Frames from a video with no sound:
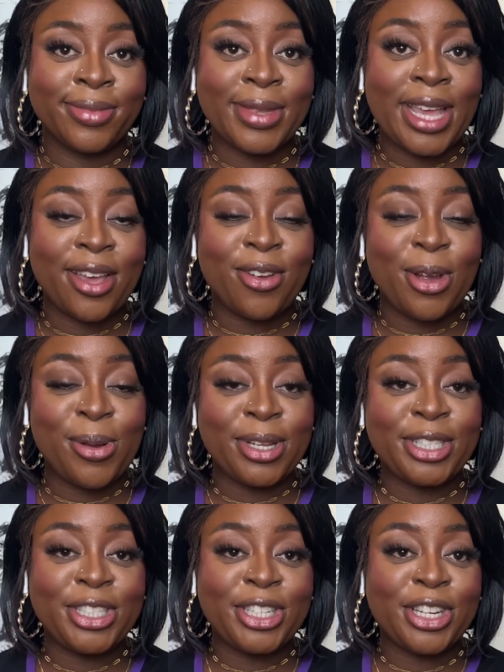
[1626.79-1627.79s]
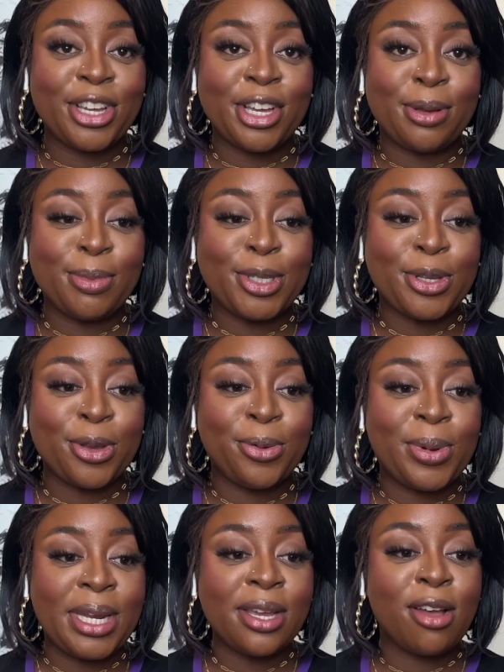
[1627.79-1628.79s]
Yeah, great question. So
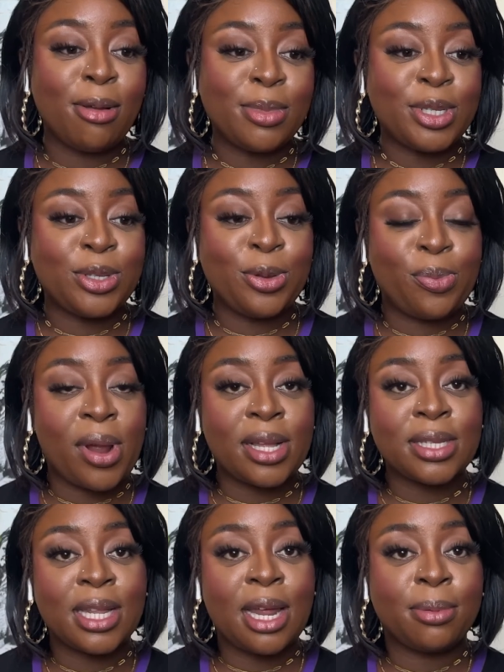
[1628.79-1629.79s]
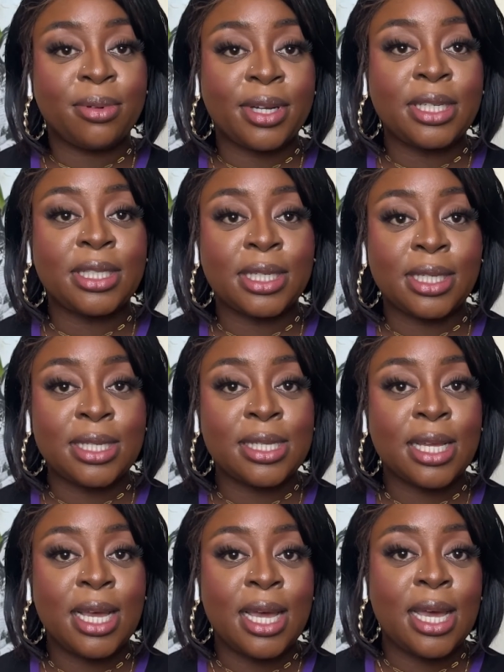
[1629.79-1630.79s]
when it comes to brand collaborations,
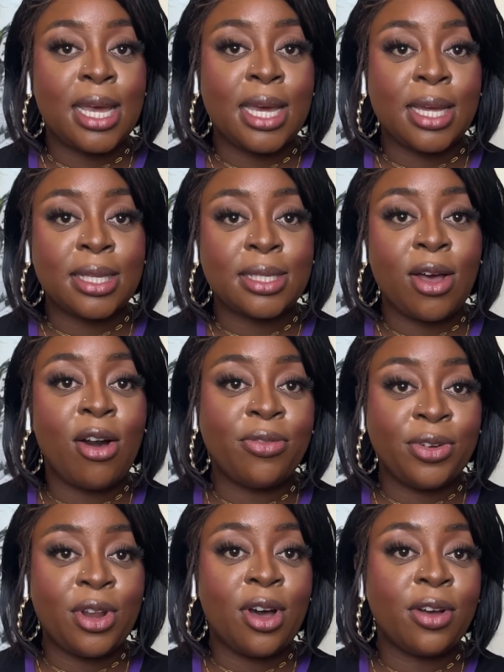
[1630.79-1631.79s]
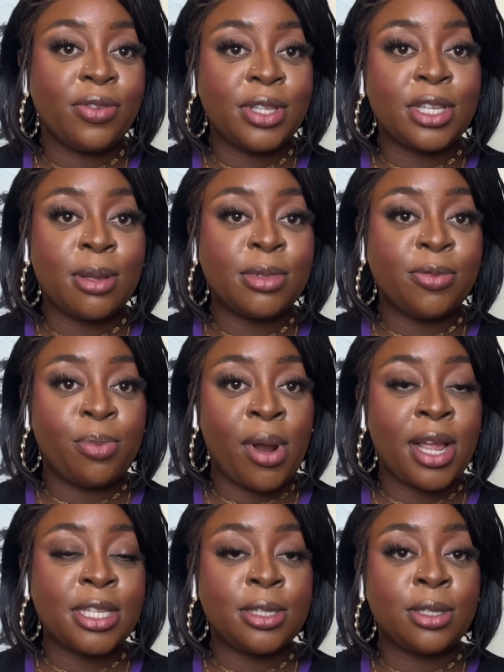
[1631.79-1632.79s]
it's half and half in terms of
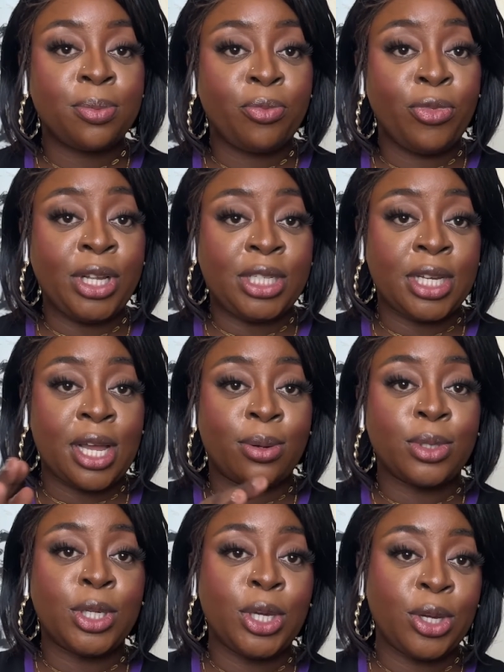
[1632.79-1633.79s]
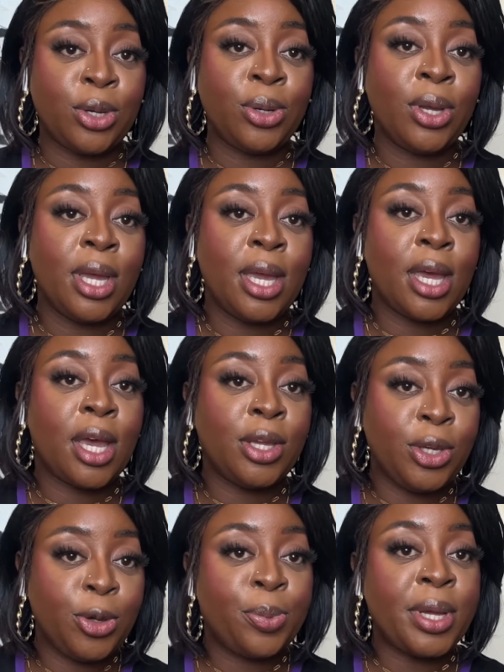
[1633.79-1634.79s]
brands reaching out to you
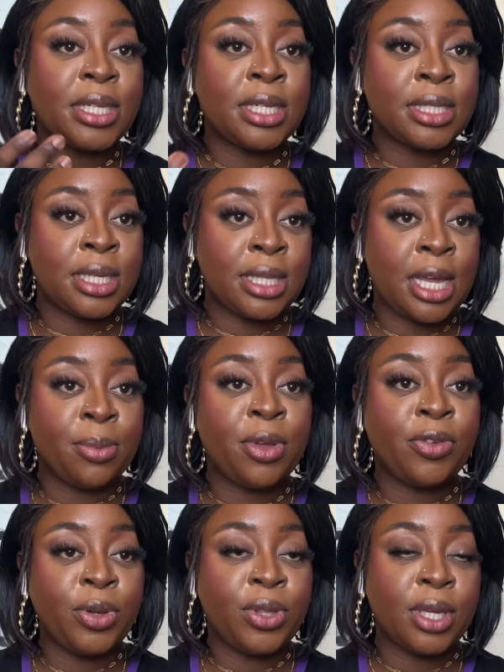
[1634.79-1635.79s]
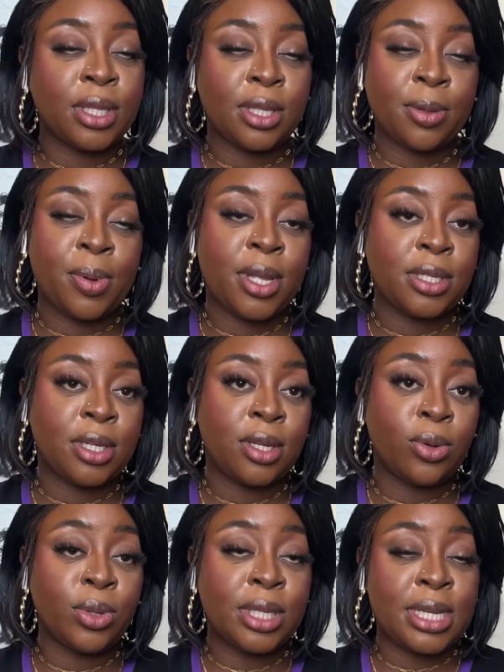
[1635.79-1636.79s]
and you pitching to them if you think that the person
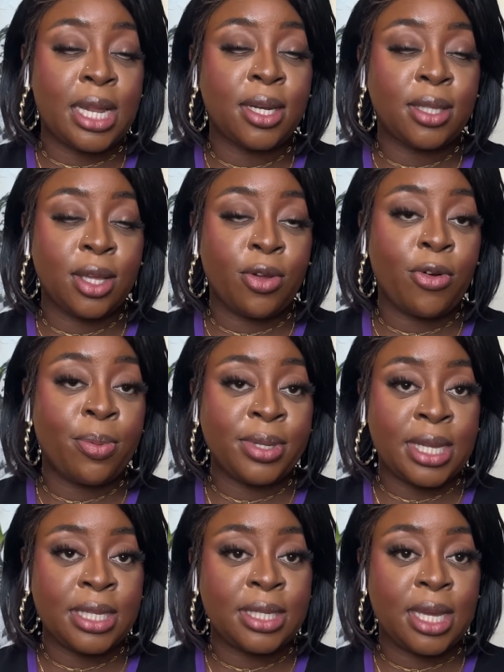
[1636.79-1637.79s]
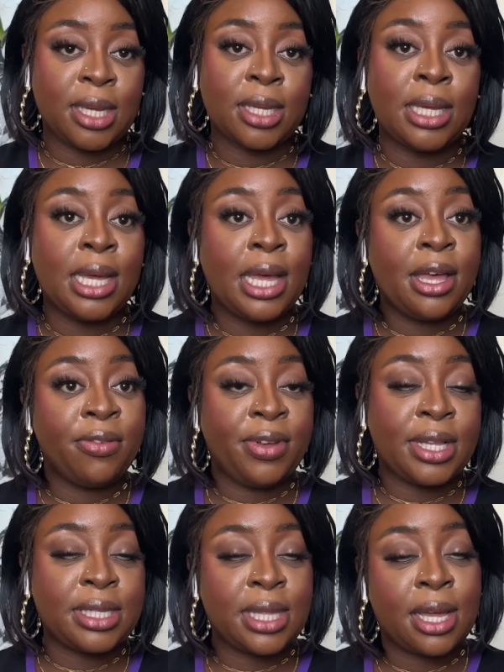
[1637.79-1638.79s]
or the talent that you're representing
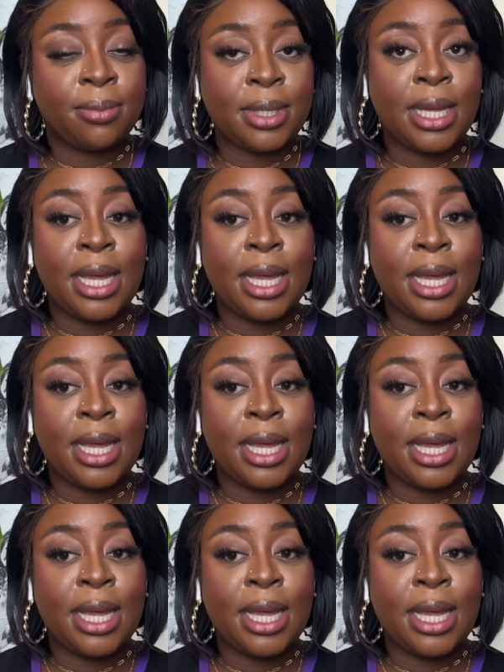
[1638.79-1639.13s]
fits them.